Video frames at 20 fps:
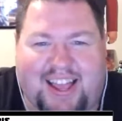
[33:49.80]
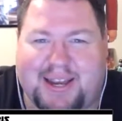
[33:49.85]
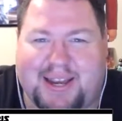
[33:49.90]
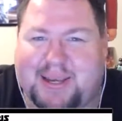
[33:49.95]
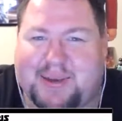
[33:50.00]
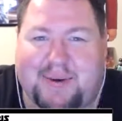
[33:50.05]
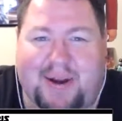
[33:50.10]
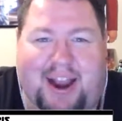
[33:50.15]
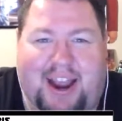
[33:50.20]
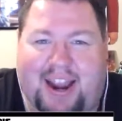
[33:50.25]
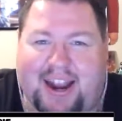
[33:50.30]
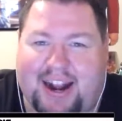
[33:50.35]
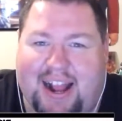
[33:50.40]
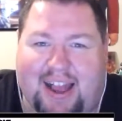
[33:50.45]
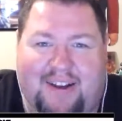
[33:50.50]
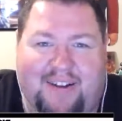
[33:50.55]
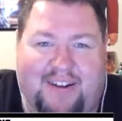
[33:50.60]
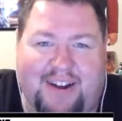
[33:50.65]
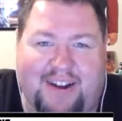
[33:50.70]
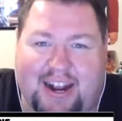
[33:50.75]
we're hanging out
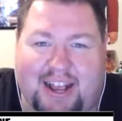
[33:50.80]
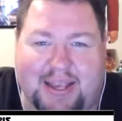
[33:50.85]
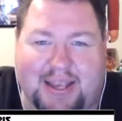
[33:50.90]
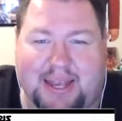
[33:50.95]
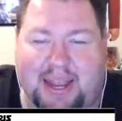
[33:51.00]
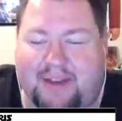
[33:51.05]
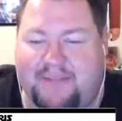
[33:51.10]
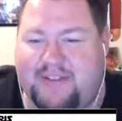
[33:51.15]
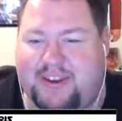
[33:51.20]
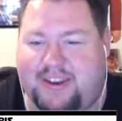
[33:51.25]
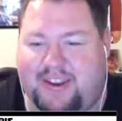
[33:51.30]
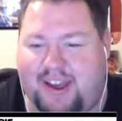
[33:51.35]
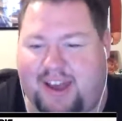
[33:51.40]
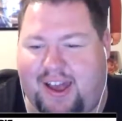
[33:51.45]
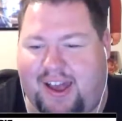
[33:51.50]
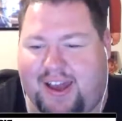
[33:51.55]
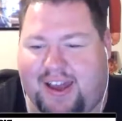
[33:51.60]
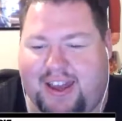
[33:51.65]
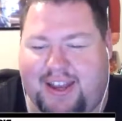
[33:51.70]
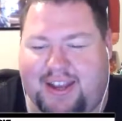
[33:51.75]
and he doesn't have to
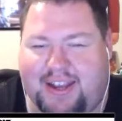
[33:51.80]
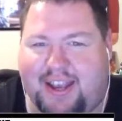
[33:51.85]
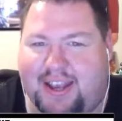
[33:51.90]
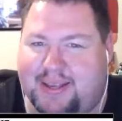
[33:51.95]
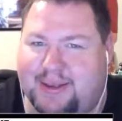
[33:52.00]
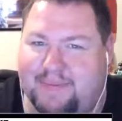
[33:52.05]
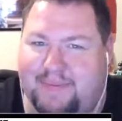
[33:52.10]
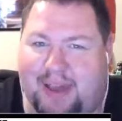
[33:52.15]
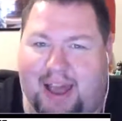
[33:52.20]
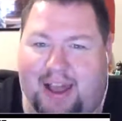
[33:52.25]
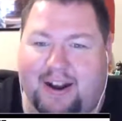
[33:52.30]
talk, it doesn't matter.